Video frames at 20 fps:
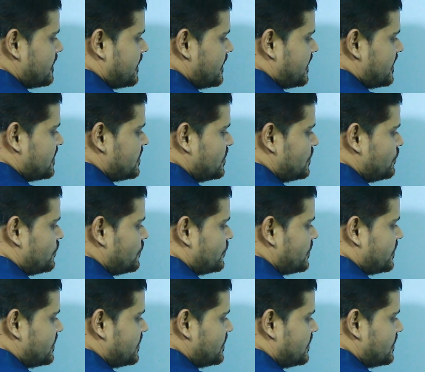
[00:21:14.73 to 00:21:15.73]
And if
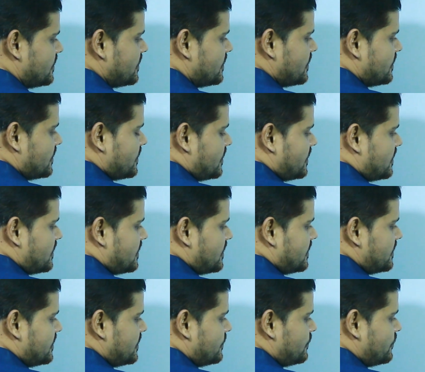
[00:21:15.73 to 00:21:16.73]
we
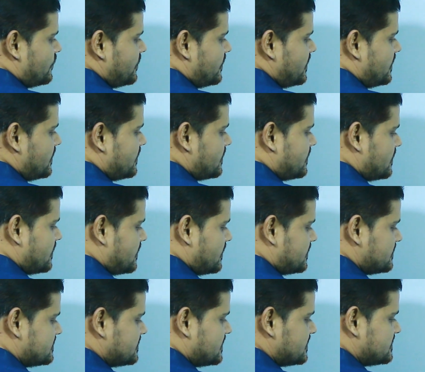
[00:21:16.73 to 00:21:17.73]

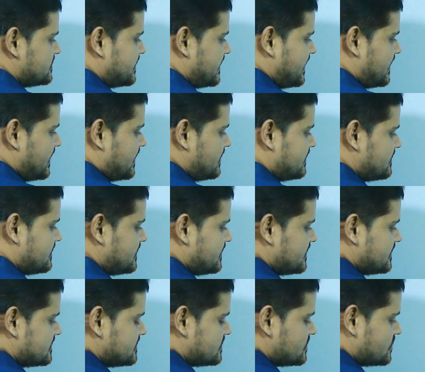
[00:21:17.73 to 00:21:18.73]
just add
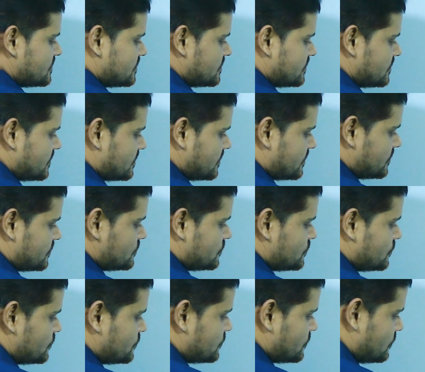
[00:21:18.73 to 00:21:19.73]
these
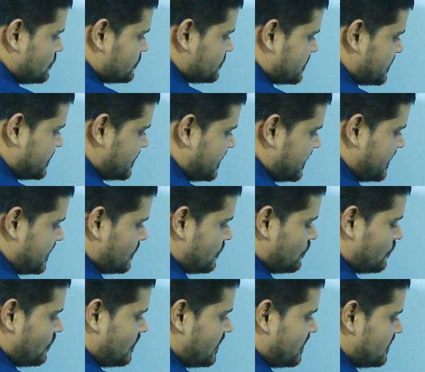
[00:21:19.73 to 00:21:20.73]
two solution in
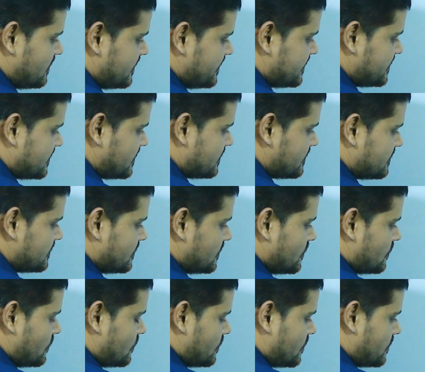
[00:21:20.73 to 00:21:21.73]
1 liter
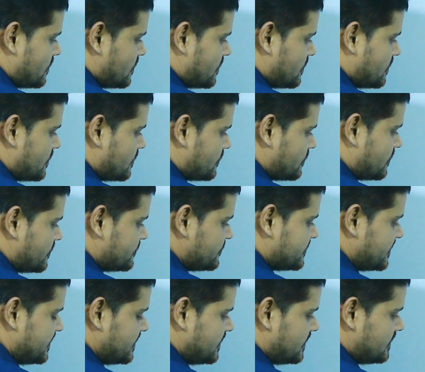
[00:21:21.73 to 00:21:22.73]

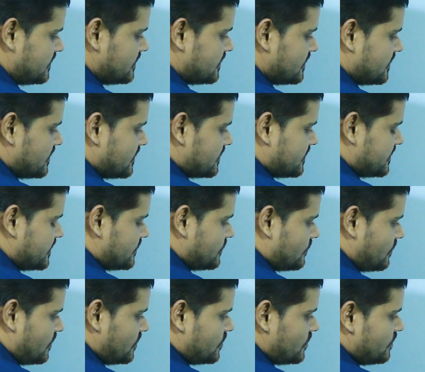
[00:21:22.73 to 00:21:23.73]
container,
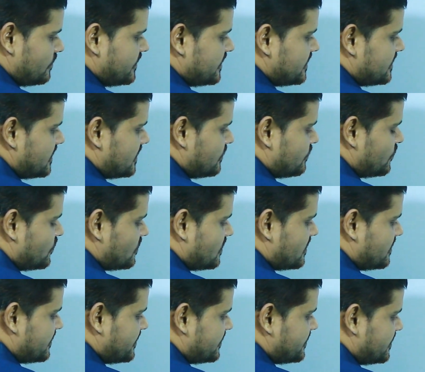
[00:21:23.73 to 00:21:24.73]
then what will be the
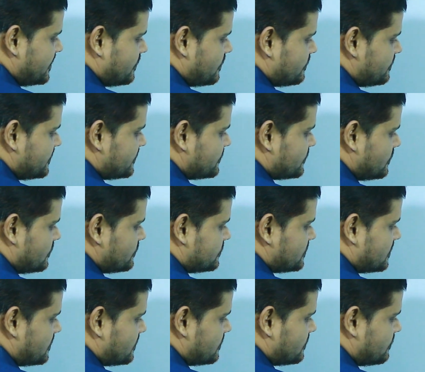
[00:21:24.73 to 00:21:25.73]
molarity of this
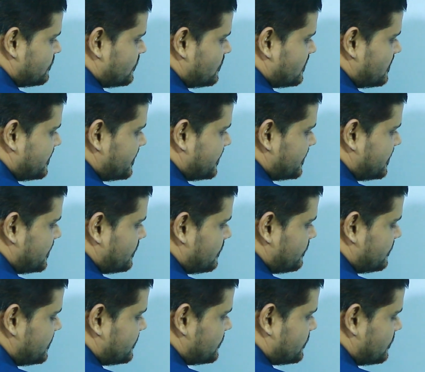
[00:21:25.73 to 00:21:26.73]
solution? Molarity
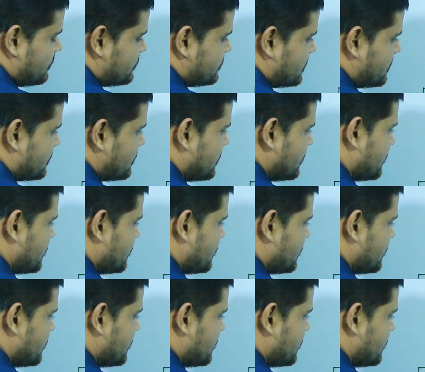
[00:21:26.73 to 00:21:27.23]
of this solution.